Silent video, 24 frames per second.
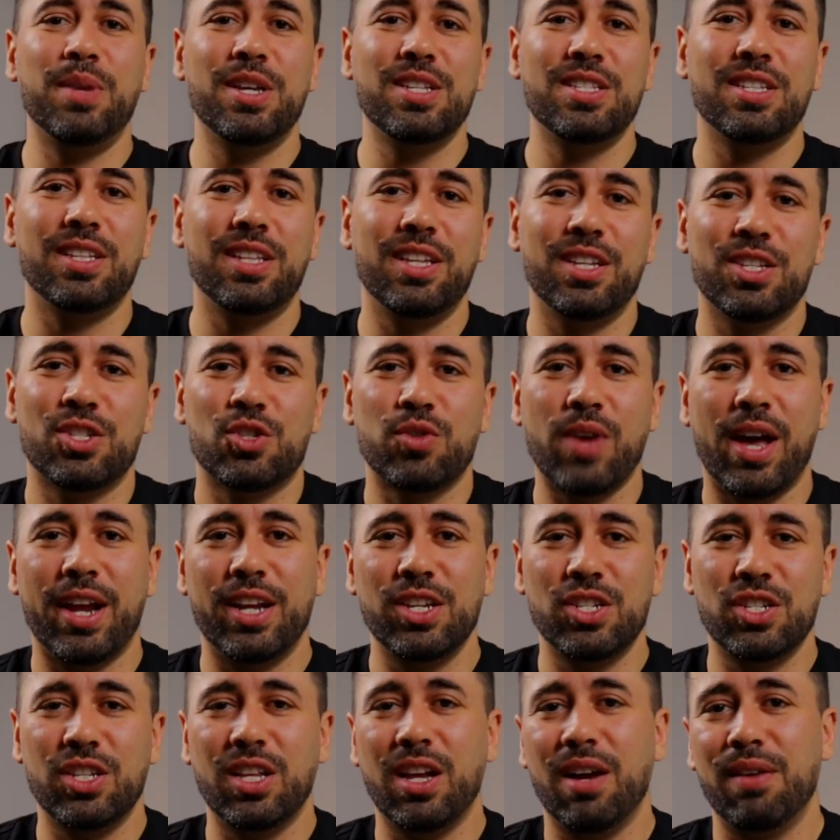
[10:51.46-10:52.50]
is basically a
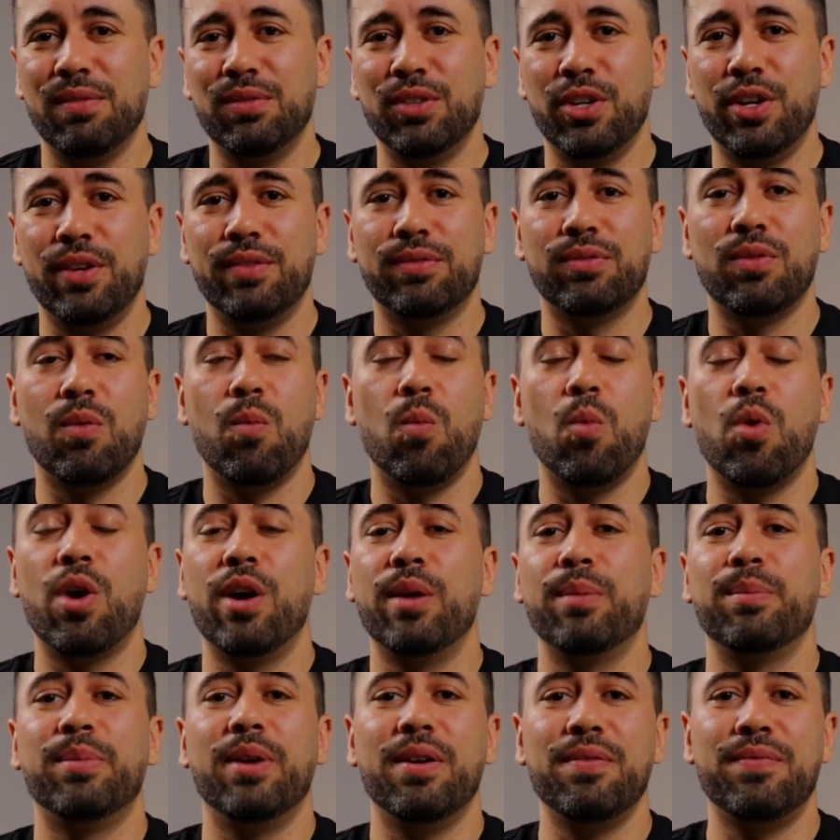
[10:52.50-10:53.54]
strategy that I've learned from
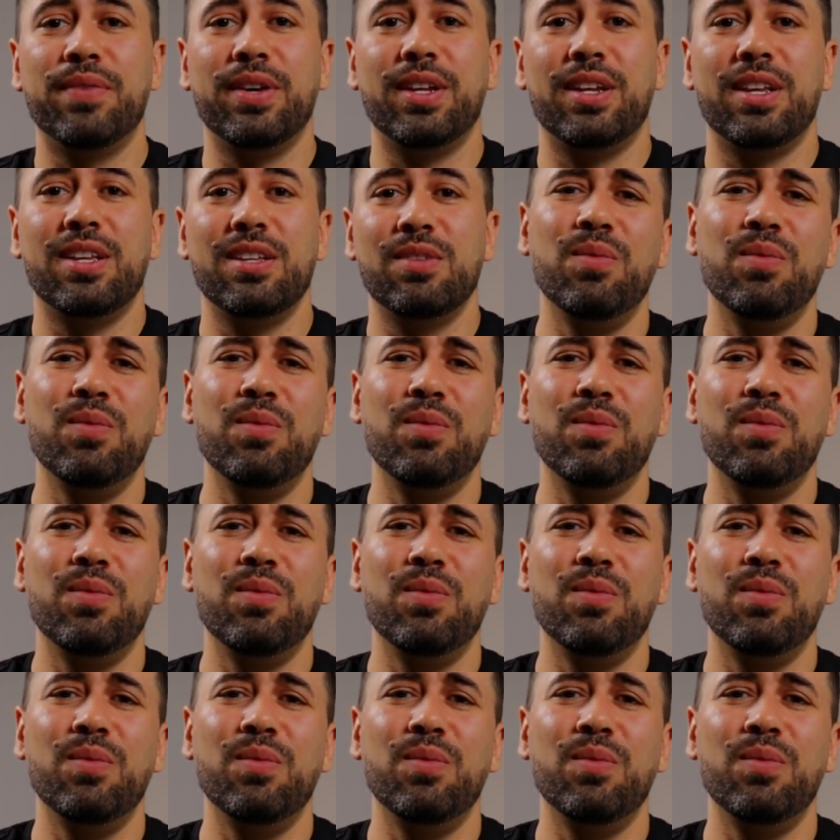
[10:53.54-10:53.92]
Warren Buffett.